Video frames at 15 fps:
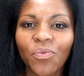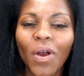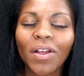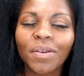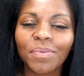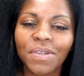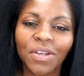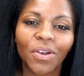and
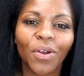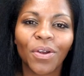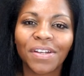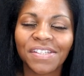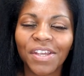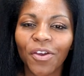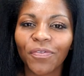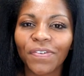welcome to your
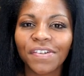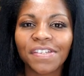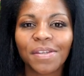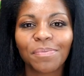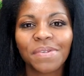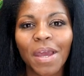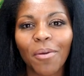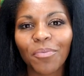horoscope for
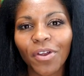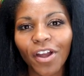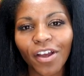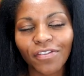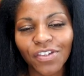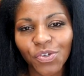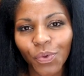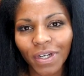September
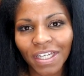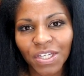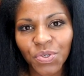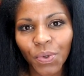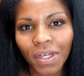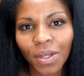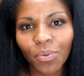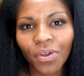of twenty
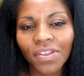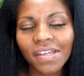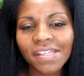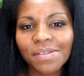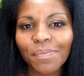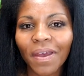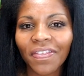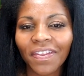twenty, where
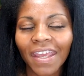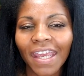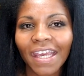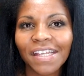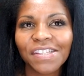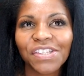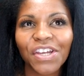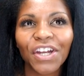this month,
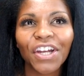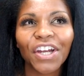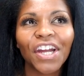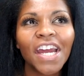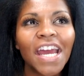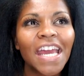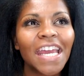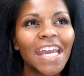Cancer,
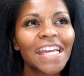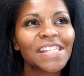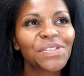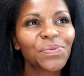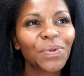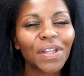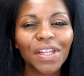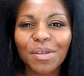it's
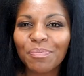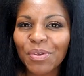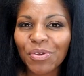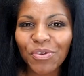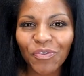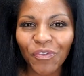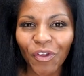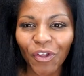really
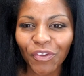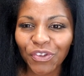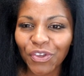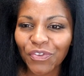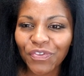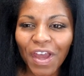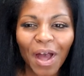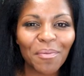beautiful.
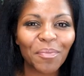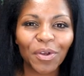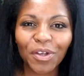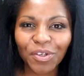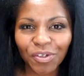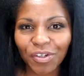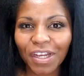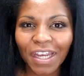You've got
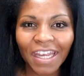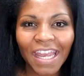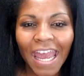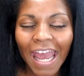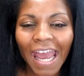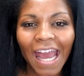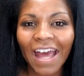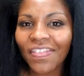Mercury
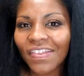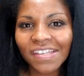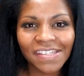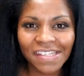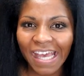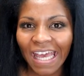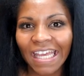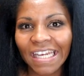and the
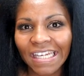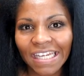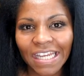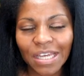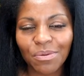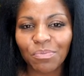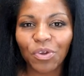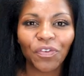Sun
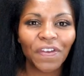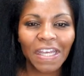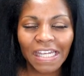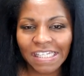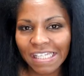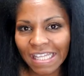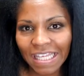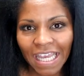moving
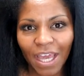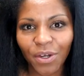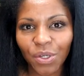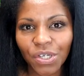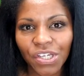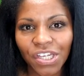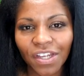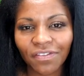into the
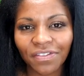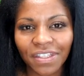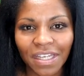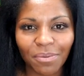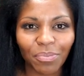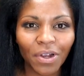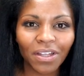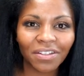energy of
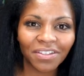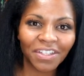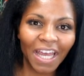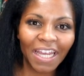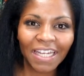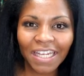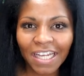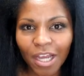Libra,
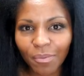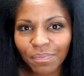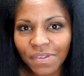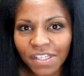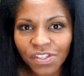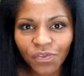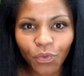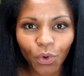lighting up
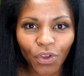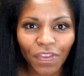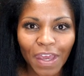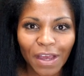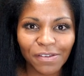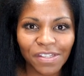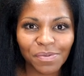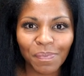this fourth
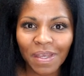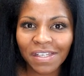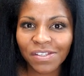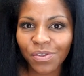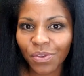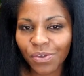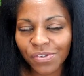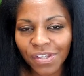house space.
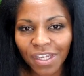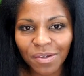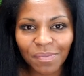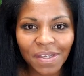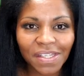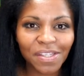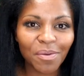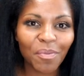So there's going to
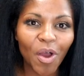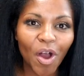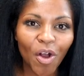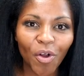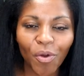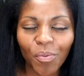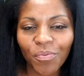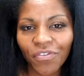be some
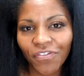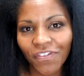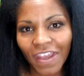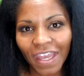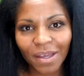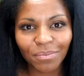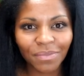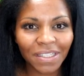home,
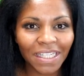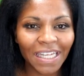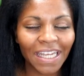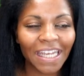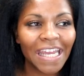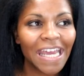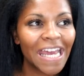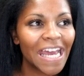
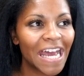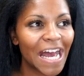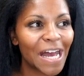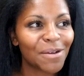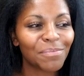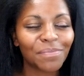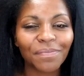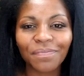family
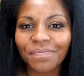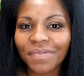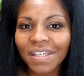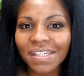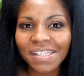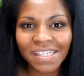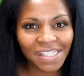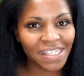um,
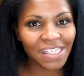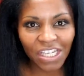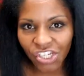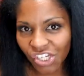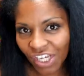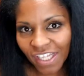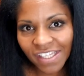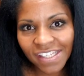
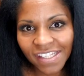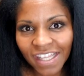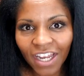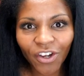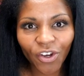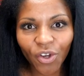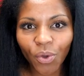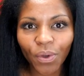decisions that
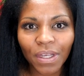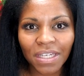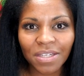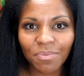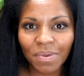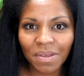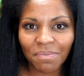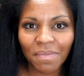are going to
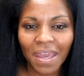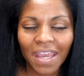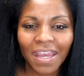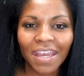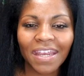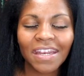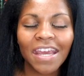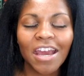be
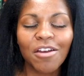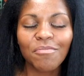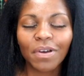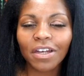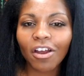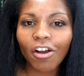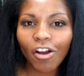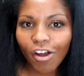made.
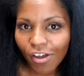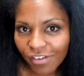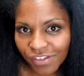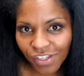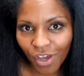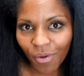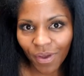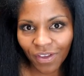But
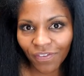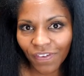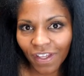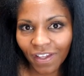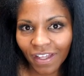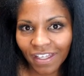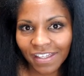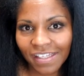also, I feel
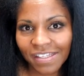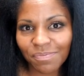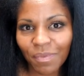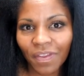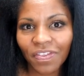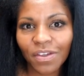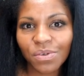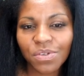like this
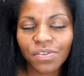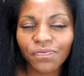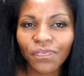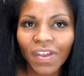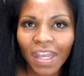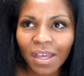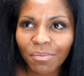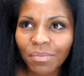month there's
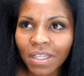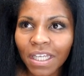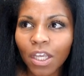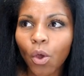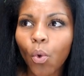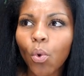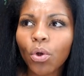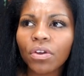family,
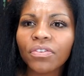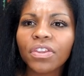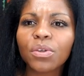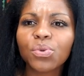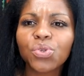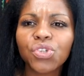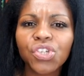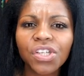or
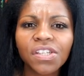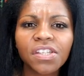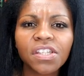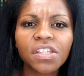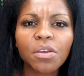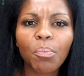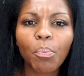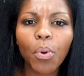there's
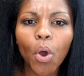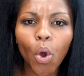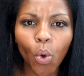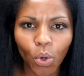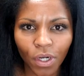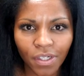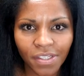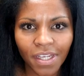just
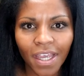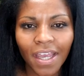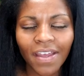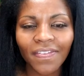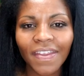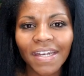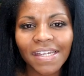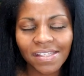support
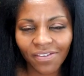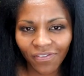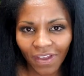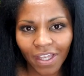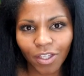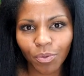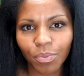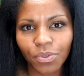that is
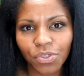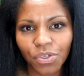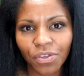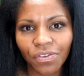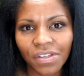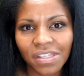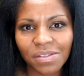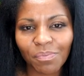available to
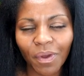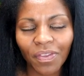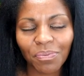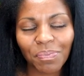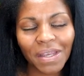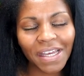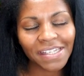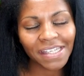you this
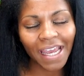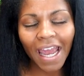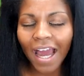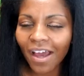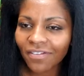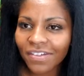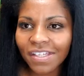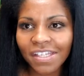month. Because I
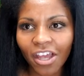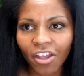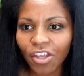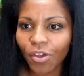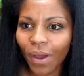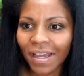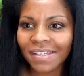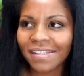have to tell
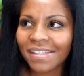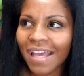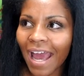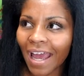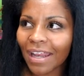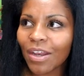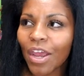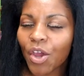you, I
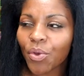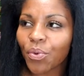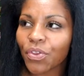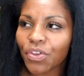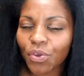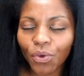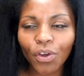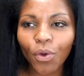sat
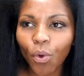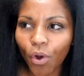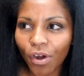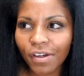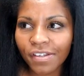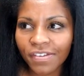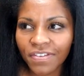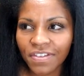with your
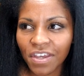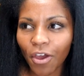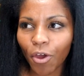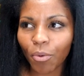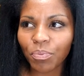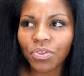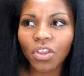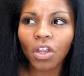
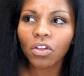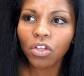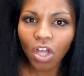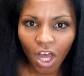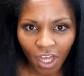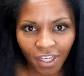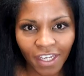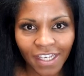horoscope the
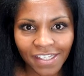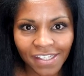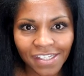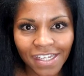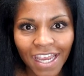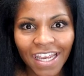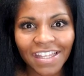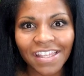
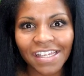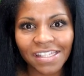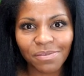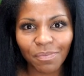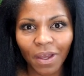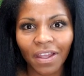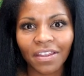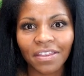longest this
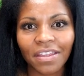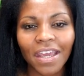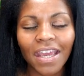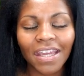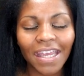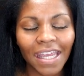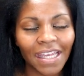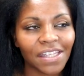month,
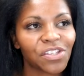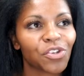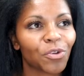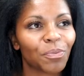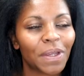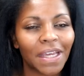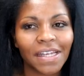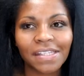Cancer,
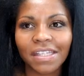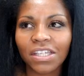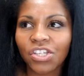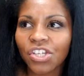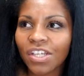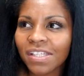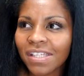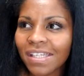because it
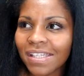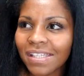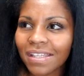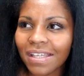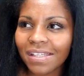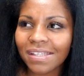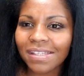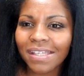just is
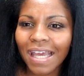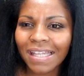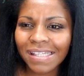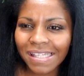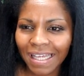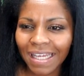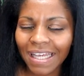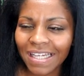this
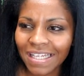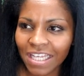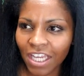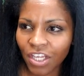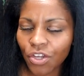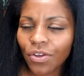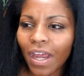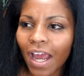sense. I
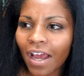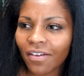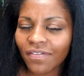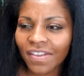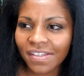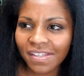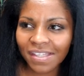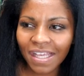continue to have
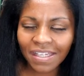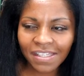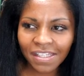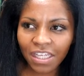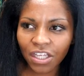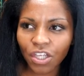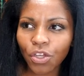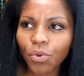this sense
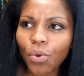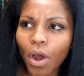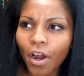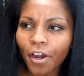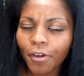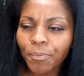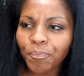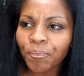that you
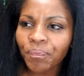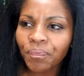are